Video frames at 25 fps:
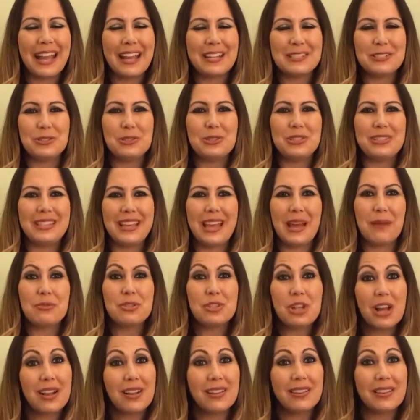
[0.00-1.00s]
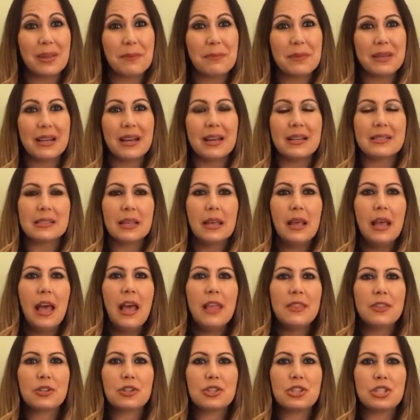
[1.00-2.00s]
As you see, I'm chuckling because
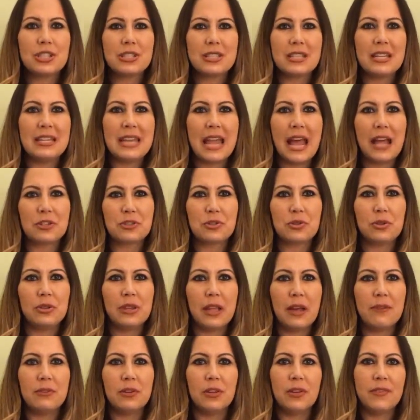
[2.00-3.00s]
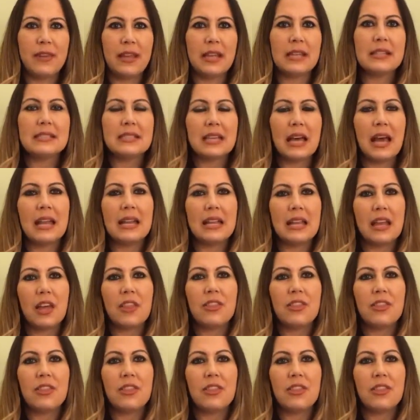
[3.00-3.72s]
there's just a natural level of anxiety,